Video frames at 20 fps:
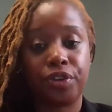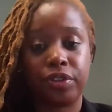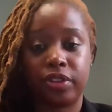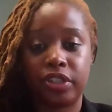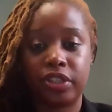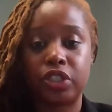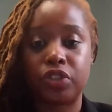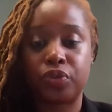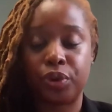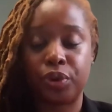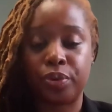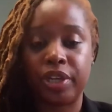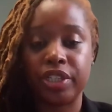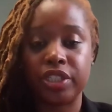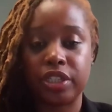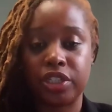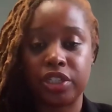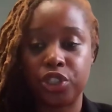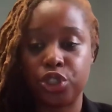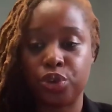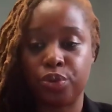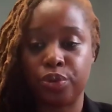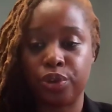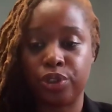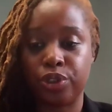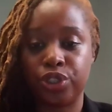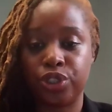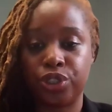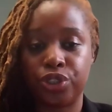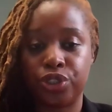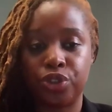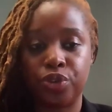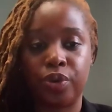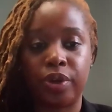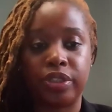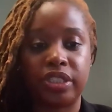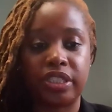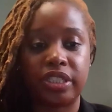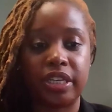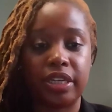this is for residential realtors who
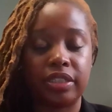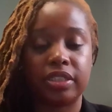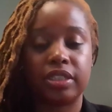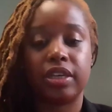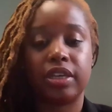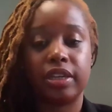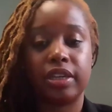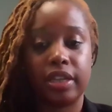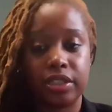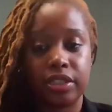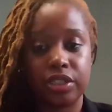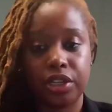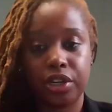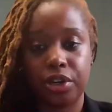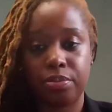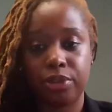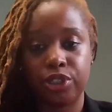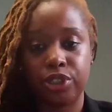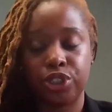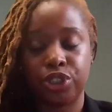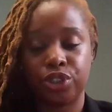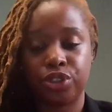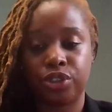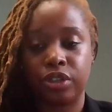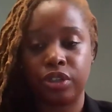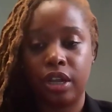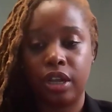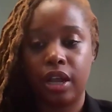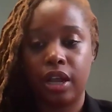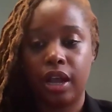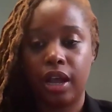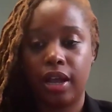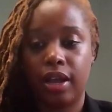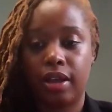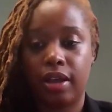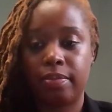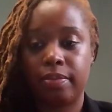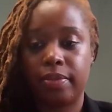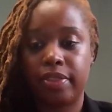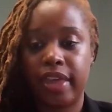are seeking to get into commercial,
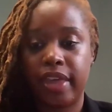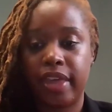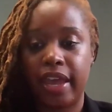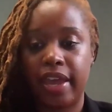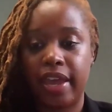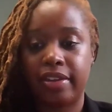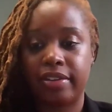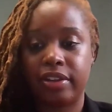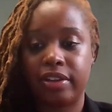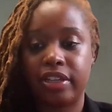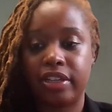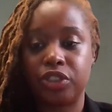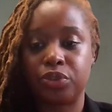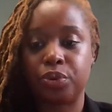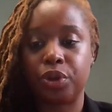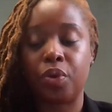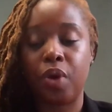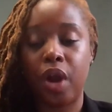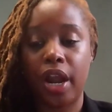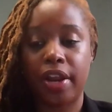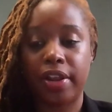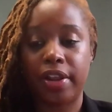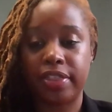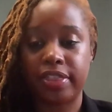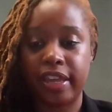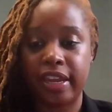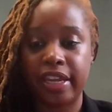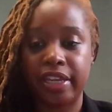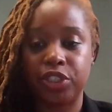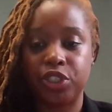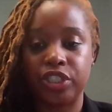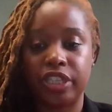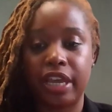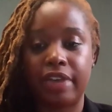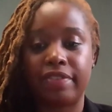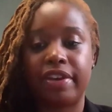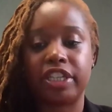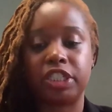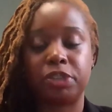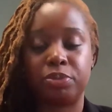that it's required that agents
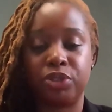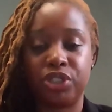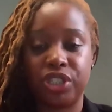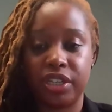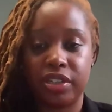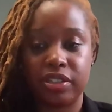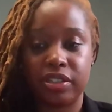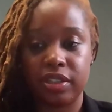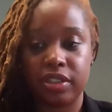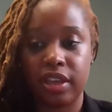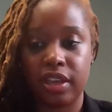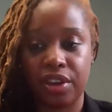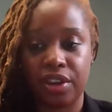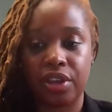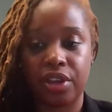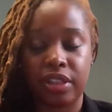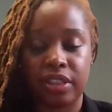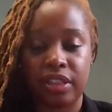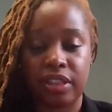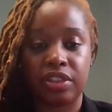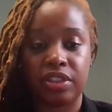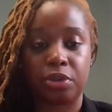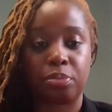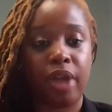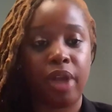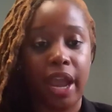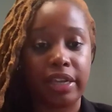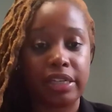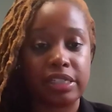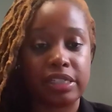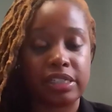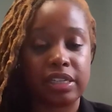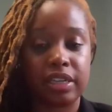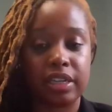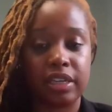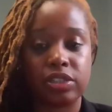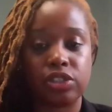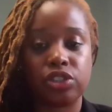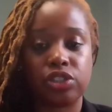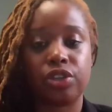have expertise in the area that they're practicing in.